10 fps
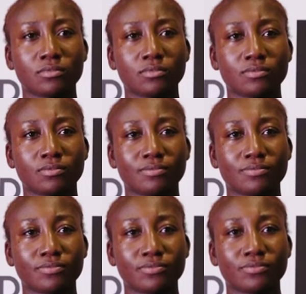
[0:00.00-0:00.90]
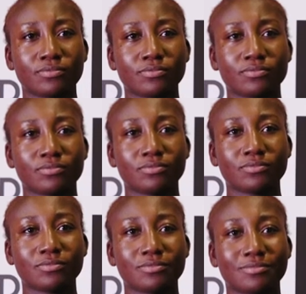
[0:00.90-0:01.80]

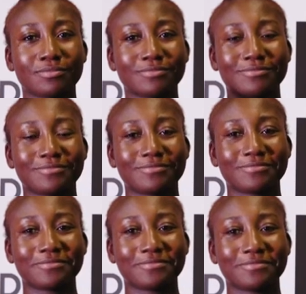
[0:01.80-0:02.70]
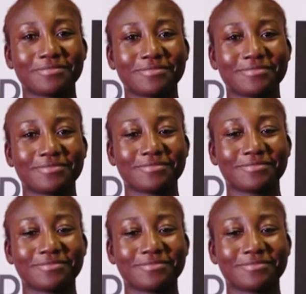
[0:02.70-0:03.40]
(silent)